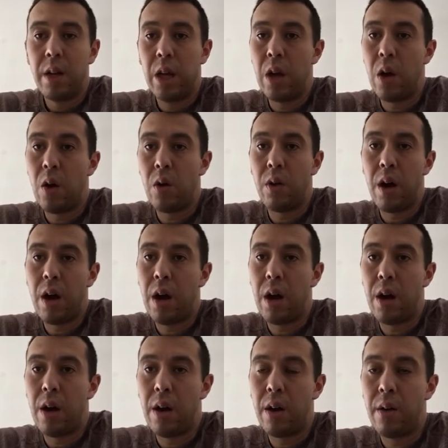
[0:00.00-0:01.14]
you
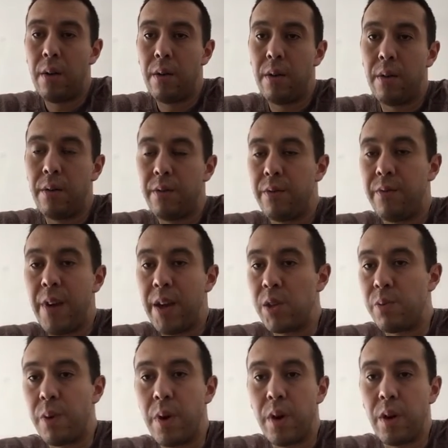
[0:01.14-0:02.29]
know,
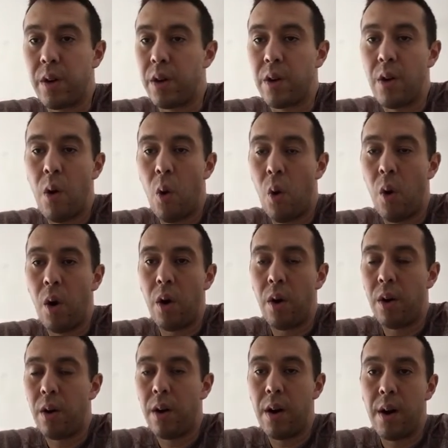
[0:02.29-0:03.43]
Facebook
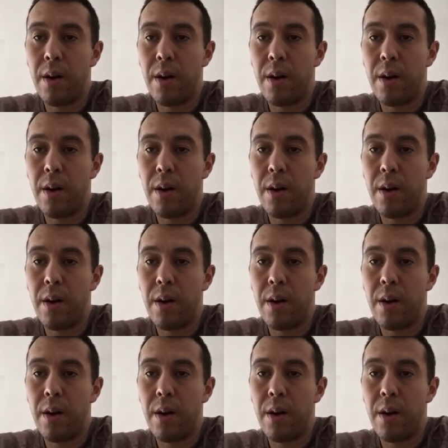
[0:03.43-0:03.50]
or